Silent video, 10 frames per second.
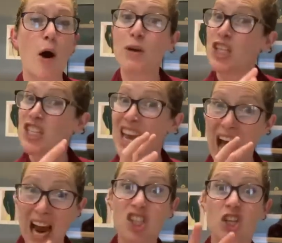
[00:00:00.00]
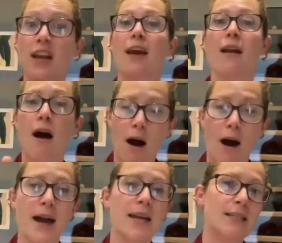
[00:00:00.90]
which is actually an
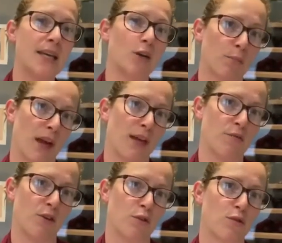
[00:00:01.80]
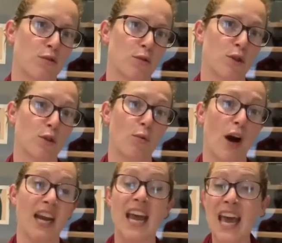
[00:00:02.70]
ideal place for you to store your
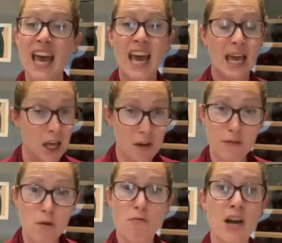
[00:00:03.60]
wine. If you